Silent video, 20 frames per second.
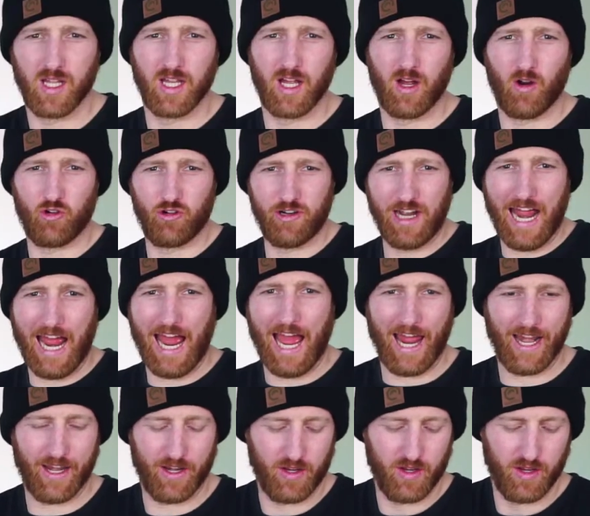All
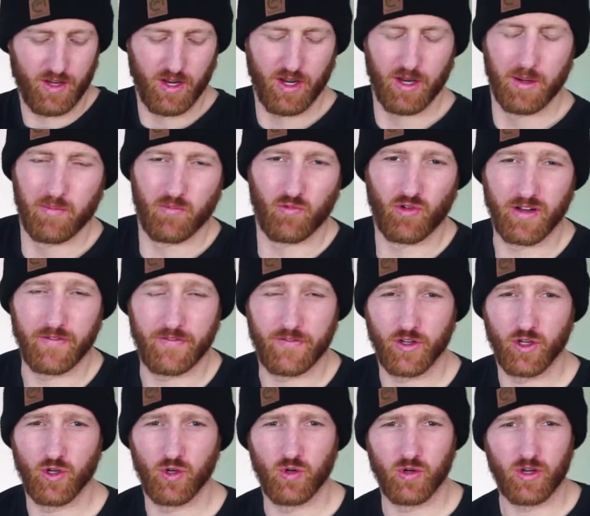right,
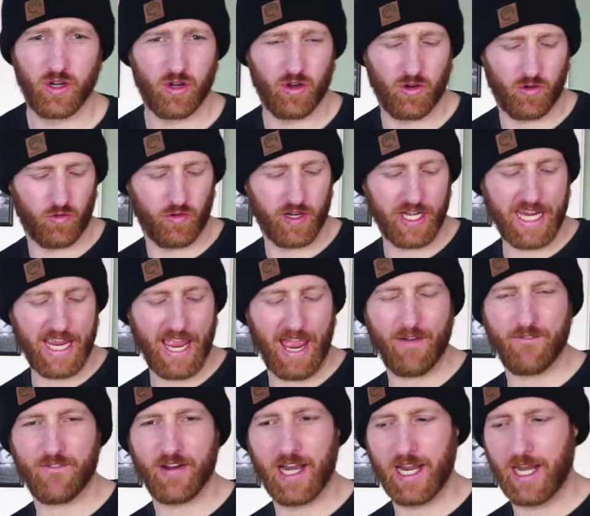refueled,
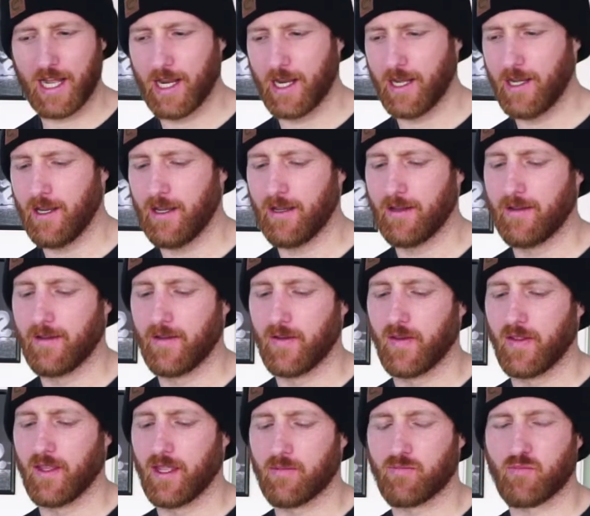recaffeinated.
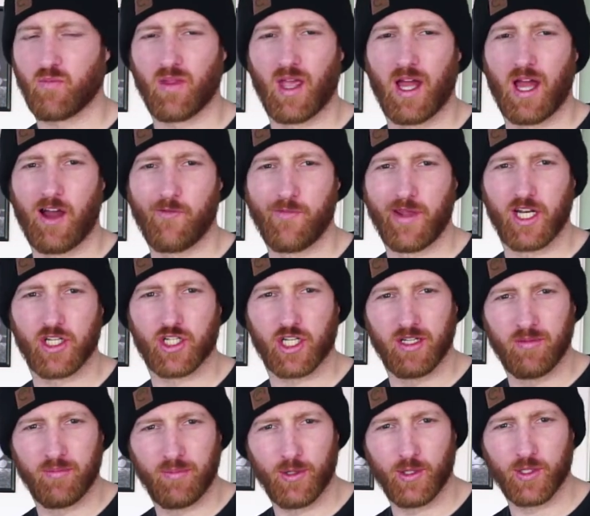I've managed
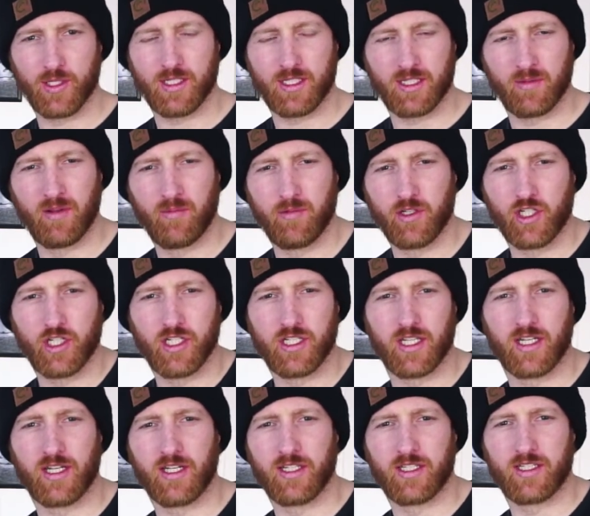to import some images
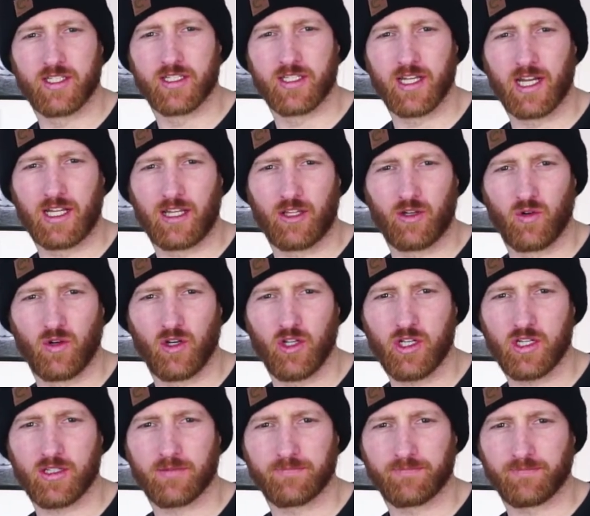and to take a little
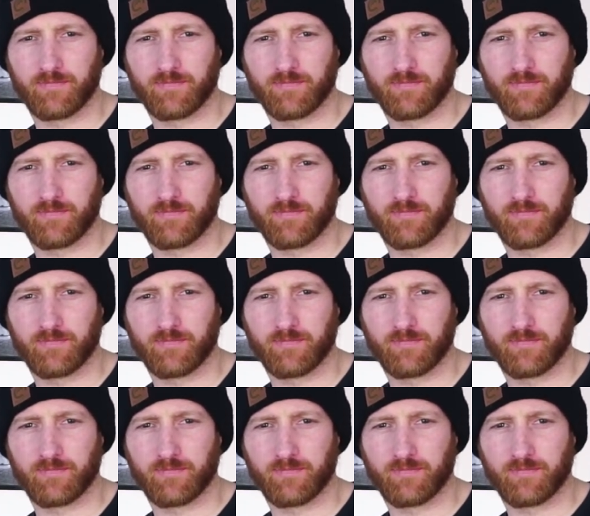look.